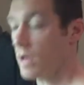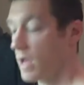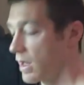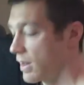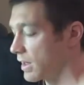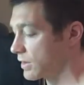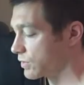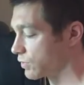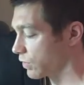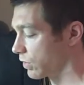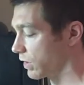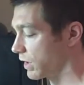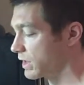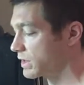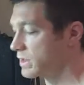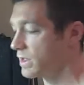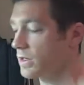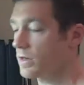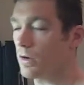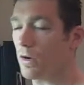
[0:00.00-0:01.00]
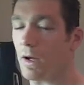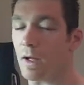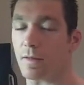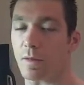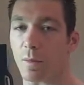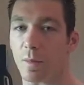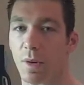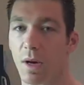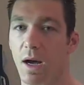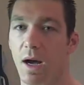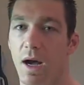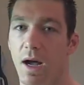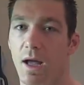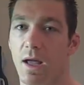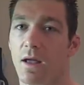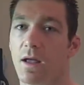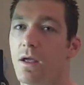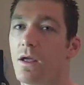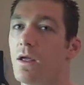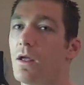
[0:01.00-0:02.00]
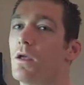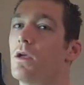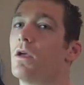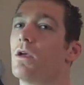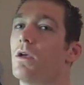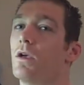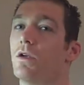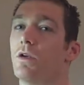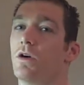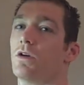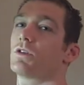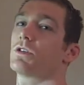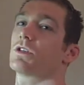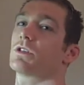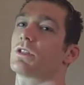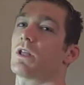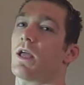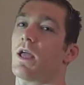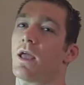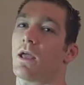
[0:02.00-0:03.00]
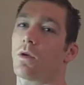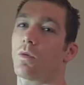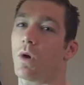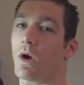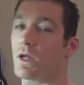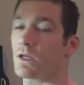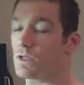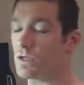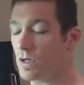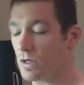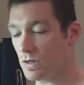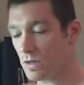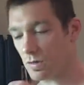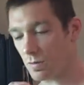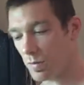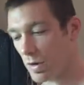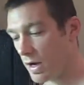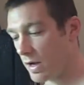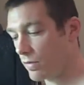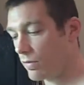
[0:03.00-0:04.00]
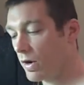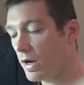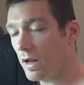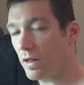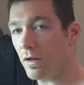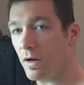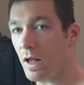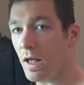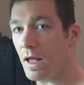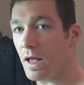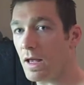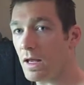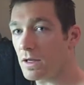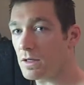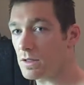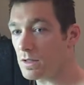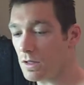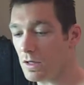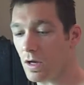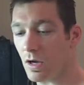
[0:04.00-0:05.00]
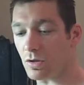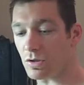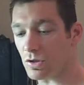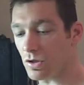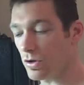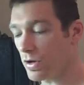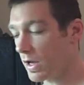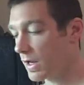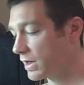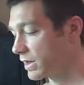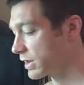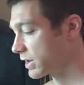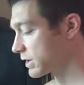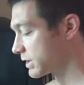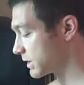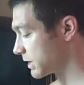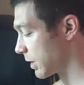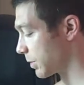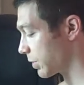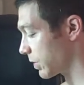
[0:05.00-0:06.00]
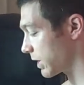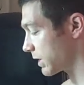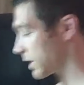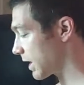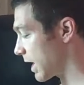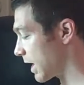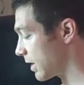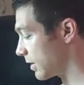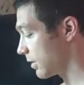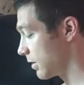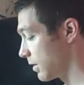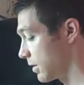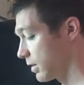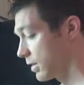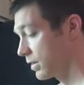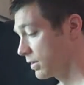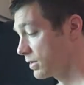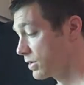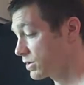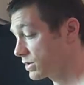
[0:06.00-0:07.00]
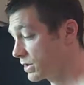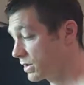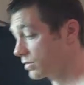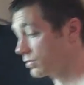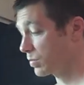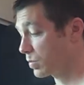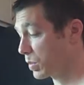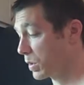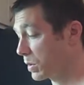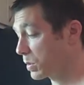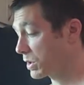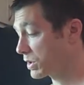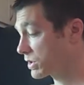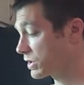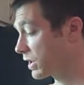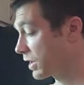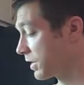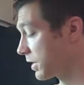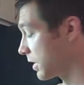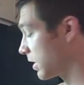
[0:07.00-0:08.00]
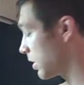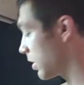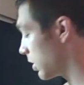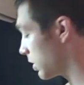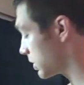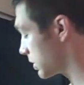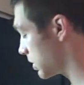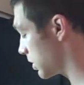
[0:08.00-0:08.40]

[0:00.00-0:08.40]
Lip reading: Okay, that's real easy. You don't have to buy, just the egg whites. You can just buy regular eggs. I'll show you how you can separate that using pretty much nothing at all.